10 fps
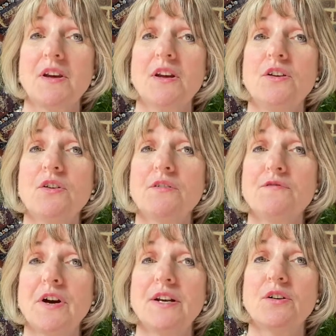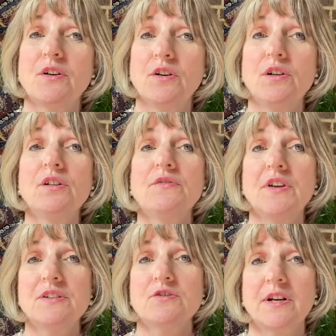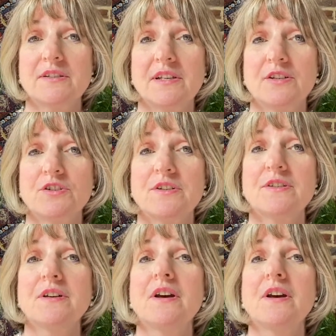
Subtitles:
You can find all of these translations